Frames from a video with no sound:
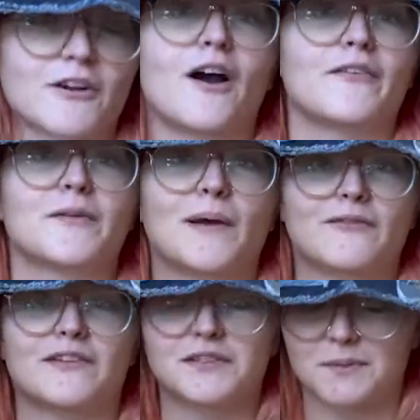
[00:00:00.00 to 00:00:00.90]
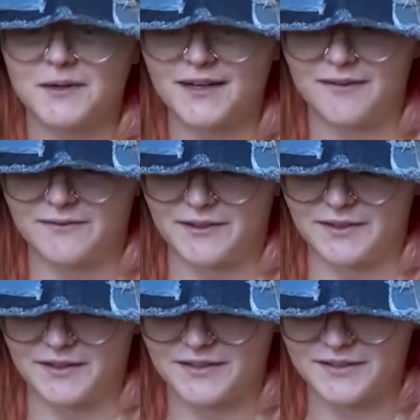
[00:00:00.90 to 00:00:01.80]
coffee with my friend this morning. I'm
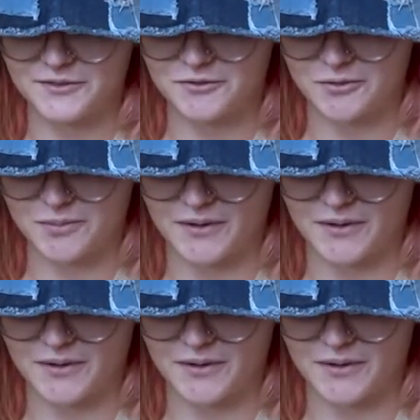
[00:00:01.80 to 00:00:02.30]
feeling super